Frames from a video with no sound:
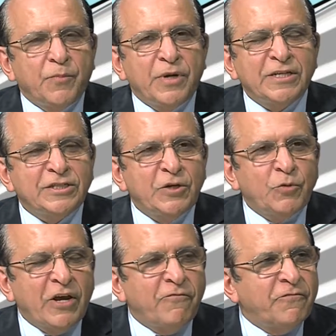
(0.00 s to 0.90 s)
Pareshji,
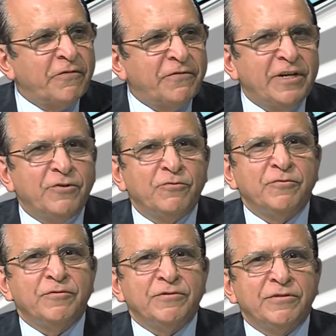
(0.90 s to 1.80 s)
we have
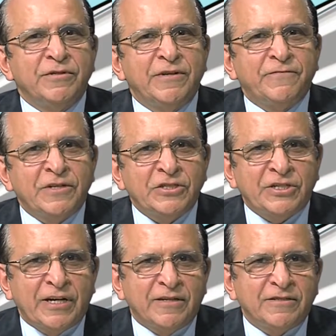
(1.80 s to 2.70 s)
52 different
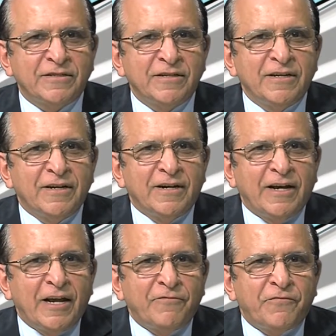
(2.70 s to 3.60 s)
states, and